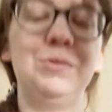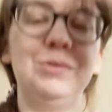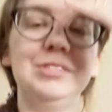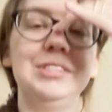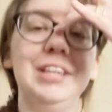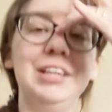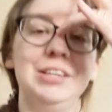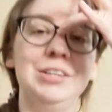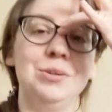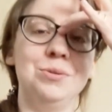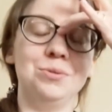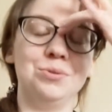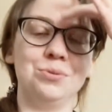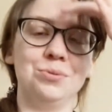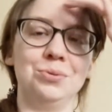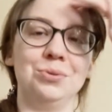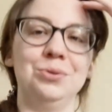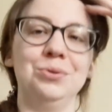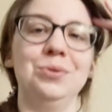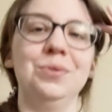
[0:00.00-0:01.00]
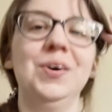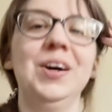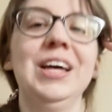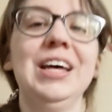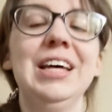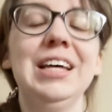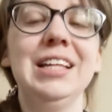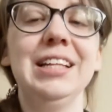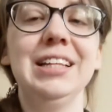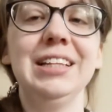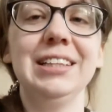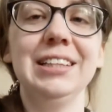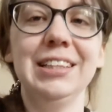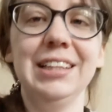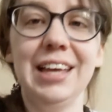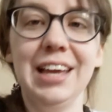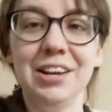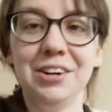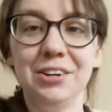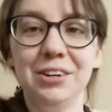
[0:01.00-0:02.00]
will take you through
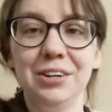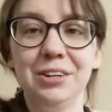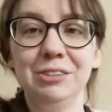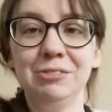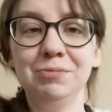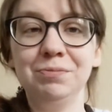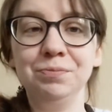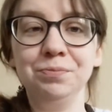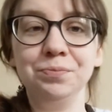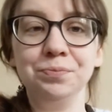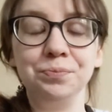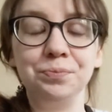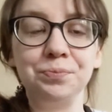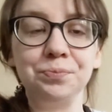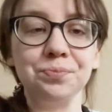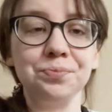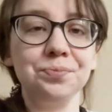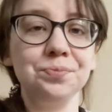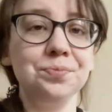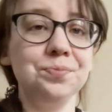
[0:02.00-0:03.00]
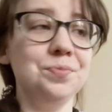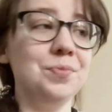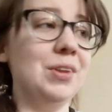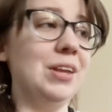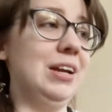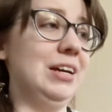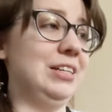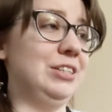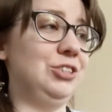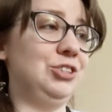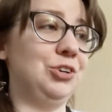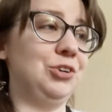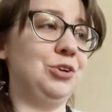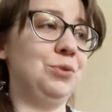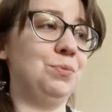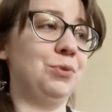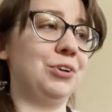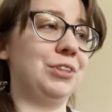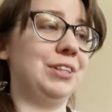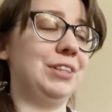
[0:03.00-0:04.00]
later and show you
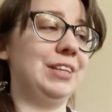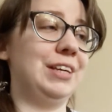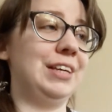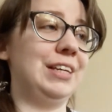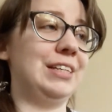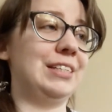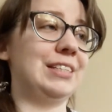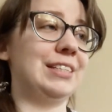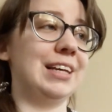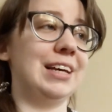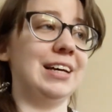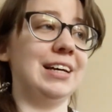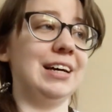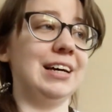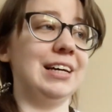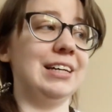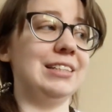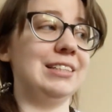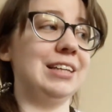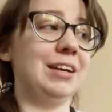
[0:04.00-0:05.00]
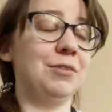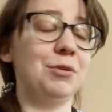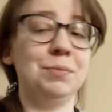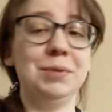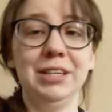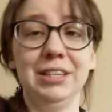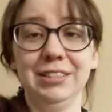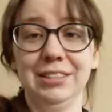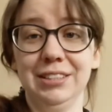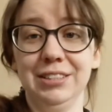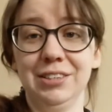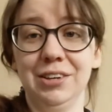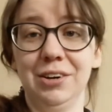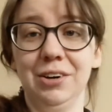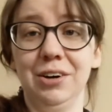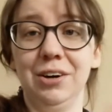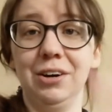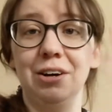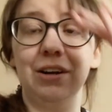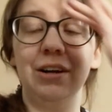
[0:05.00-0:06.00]
more of the things. Several pieces
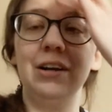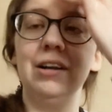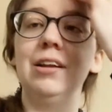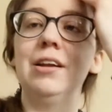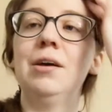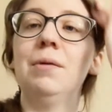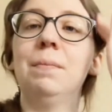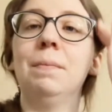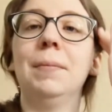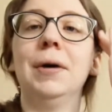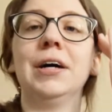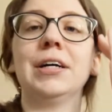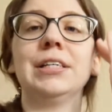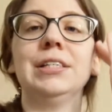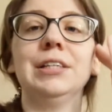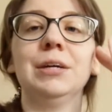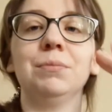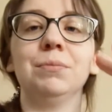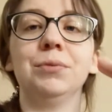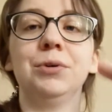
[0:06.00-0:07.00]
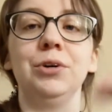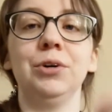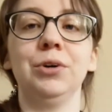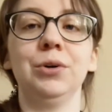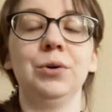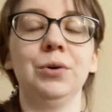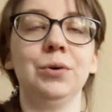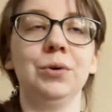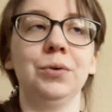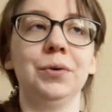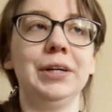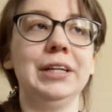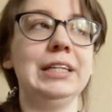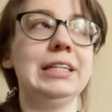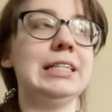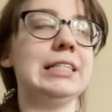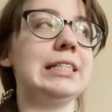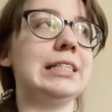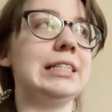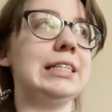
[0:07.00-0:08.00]
are boxed up
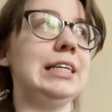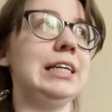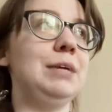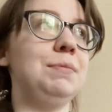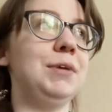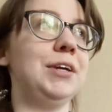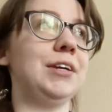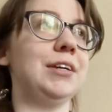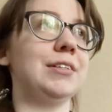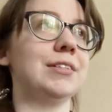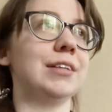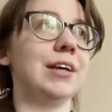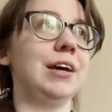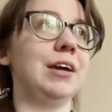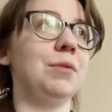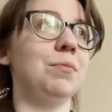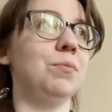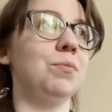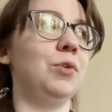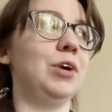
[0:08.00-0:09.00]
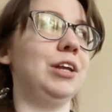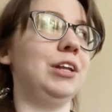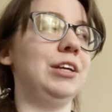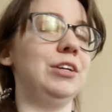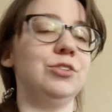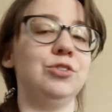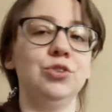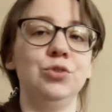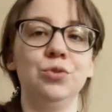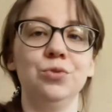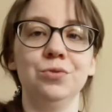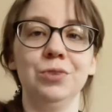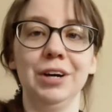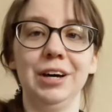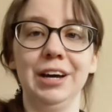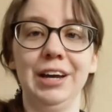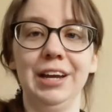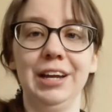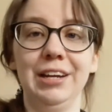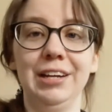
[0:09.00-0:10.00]
currently because I am waiting to
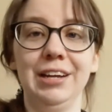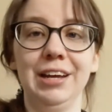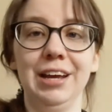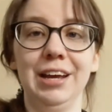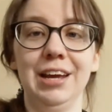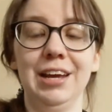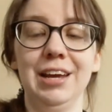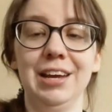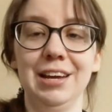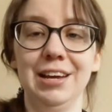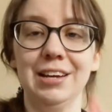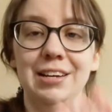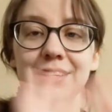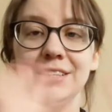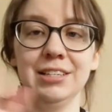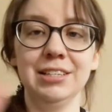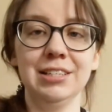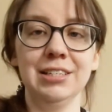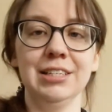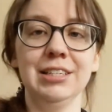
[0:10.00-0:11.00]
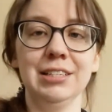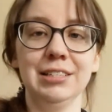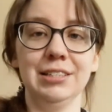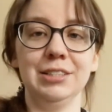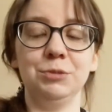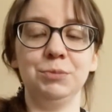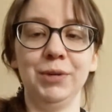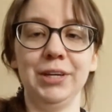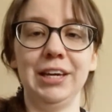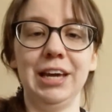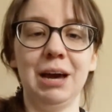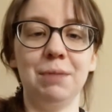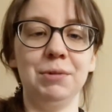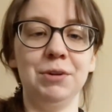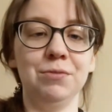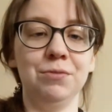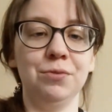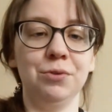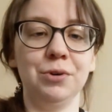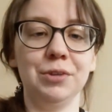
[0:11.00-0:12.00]
find a display
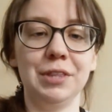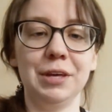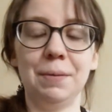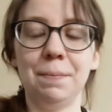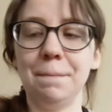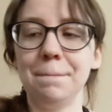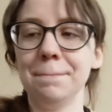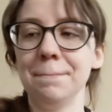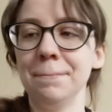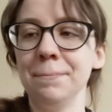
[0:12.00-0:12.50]
cabinet for them.